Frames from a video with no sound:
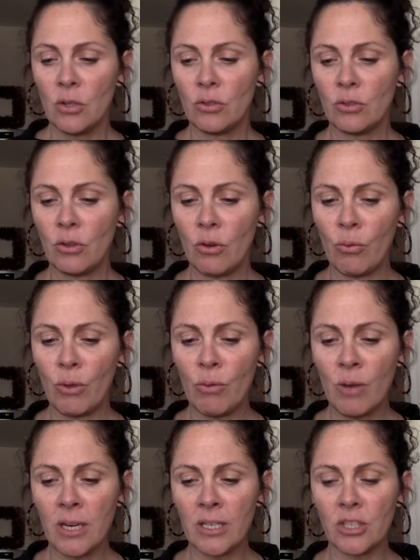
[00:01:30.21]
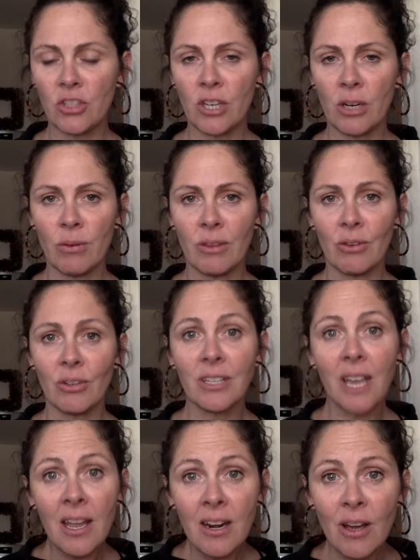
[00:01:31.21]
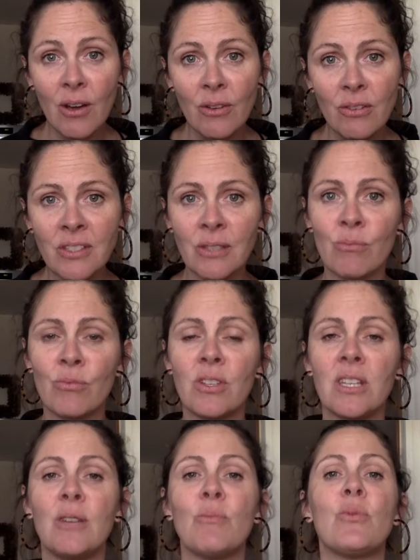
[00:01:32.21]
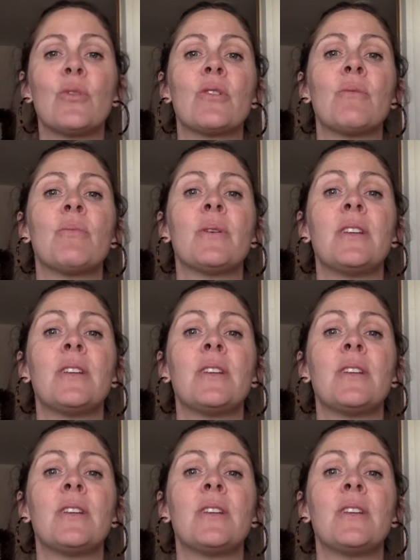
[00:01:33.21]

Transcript: So we wanted to share with your kiddos some really important